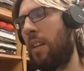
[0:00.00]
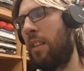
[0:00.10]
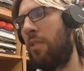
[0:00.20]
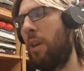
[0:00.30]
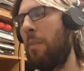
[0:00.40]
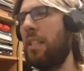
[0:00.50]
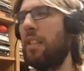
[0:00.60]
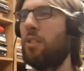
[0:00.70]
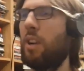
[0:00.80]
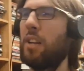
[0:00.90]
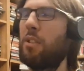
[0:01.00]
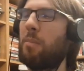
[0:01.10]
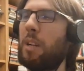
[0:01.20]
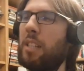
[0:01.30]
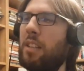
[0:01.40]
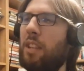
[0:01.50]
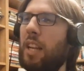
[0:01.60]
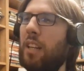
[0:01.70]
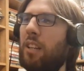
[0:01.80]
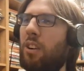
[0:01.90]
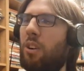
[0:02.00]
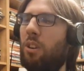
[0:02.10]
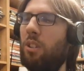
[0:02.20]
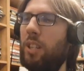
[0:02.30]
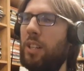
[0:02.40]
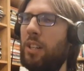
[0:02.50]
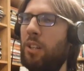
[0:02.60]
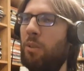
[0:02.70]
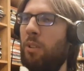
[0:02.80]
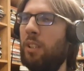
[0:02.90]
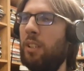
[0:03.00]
So I'm guessing they're trying to do a mix of like old and new.